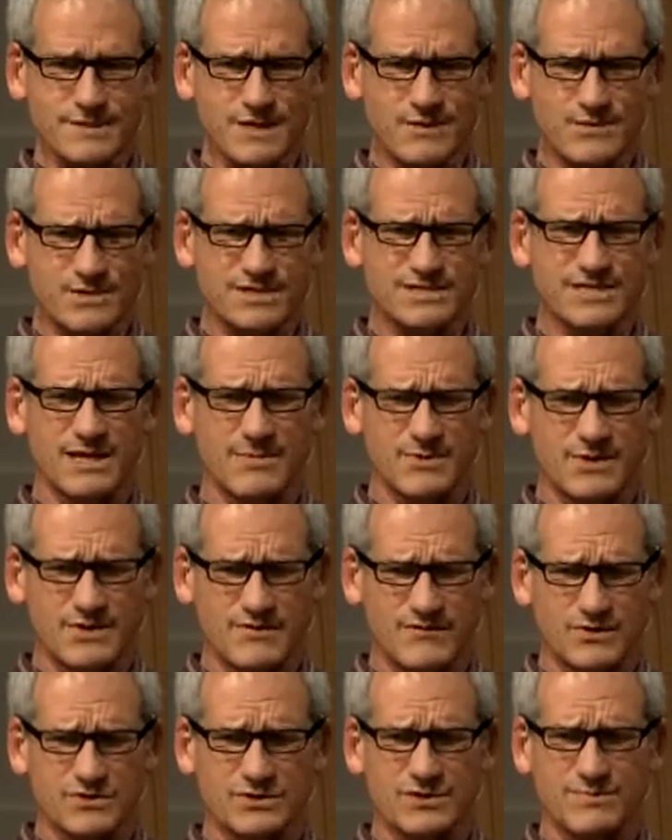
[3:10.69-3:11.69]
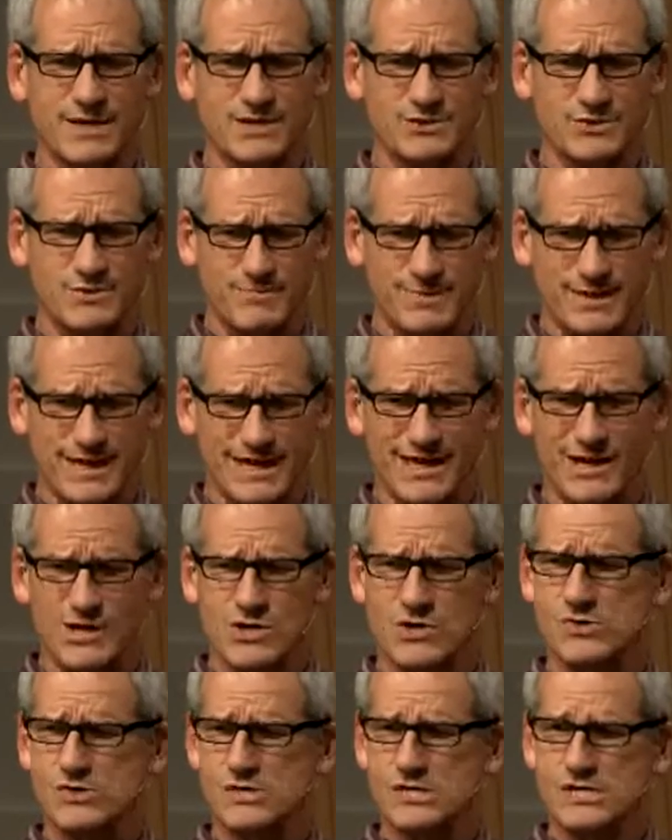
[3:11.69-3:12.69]
I went to Temple University, majored in
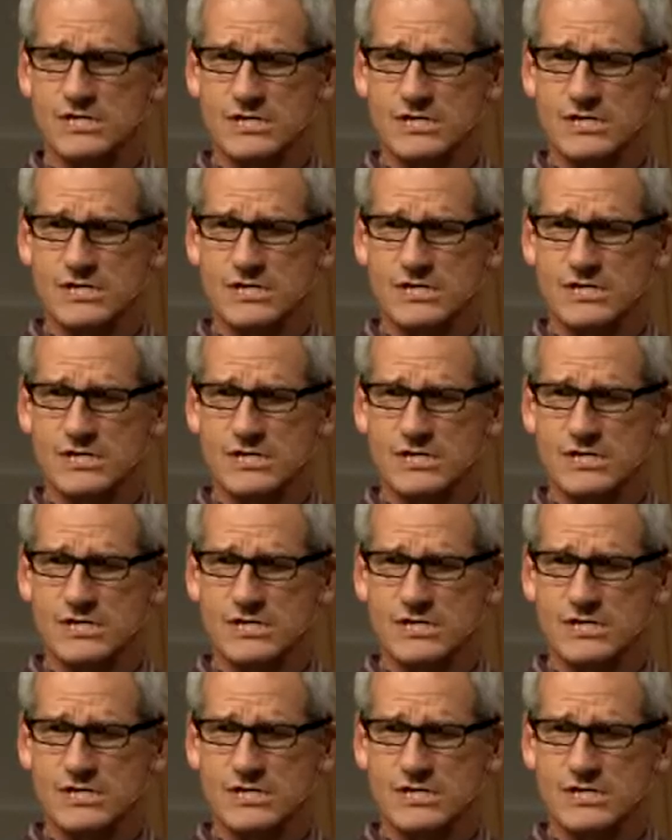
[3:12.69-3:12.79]
piano